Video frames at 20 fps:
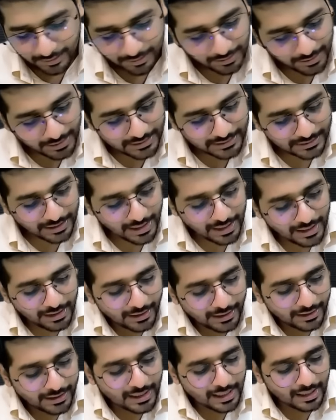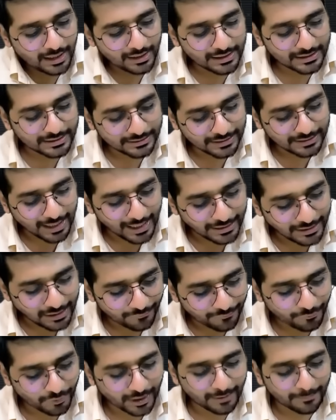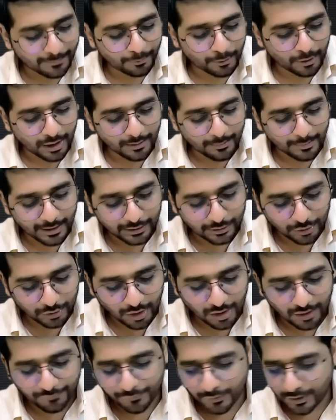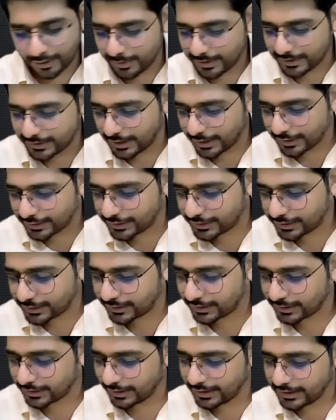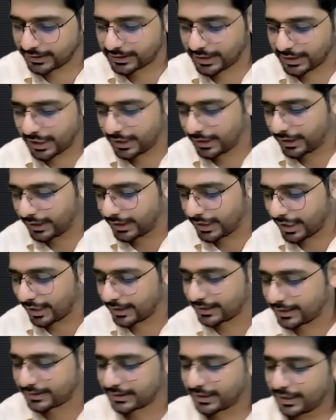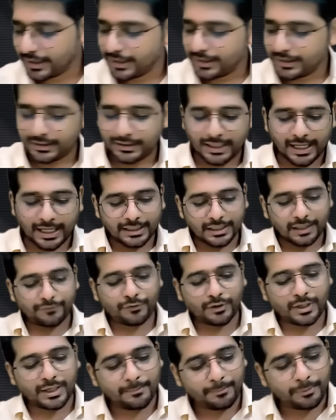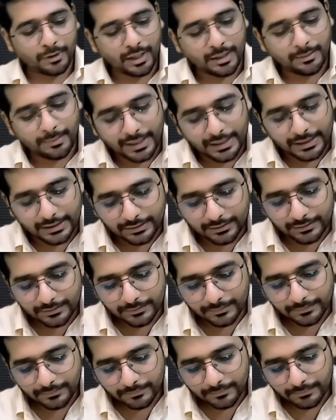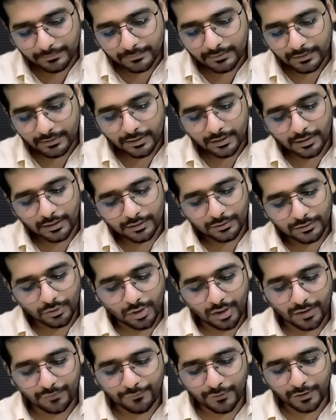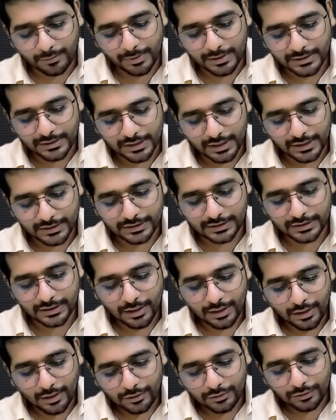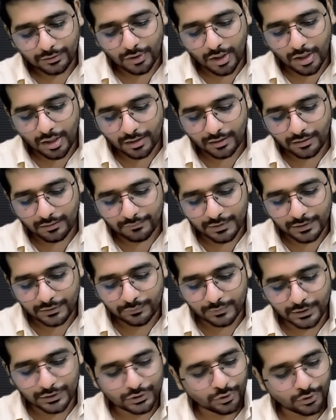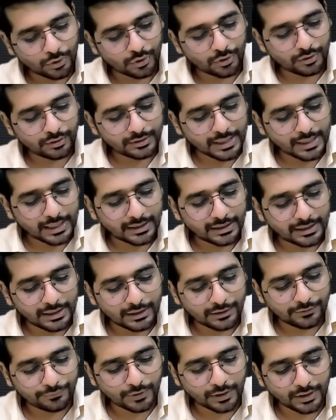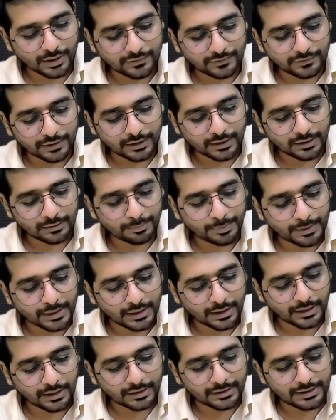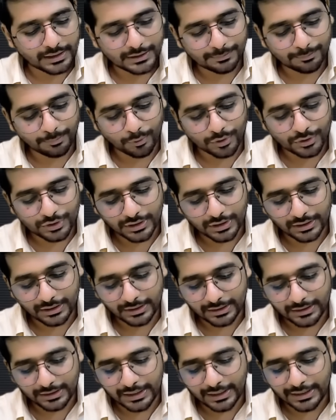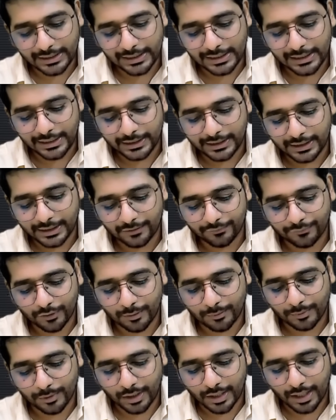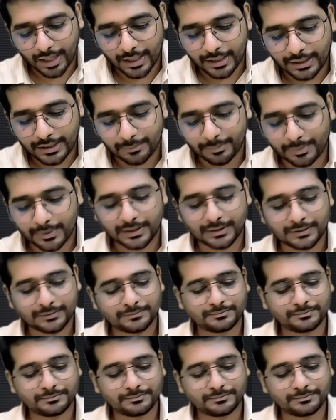His stay in India is neither for employment nor for business. His stay in India is neither for employment nor for business, nor which will show that it is for uncertain period. This portion they deleted from your RTP.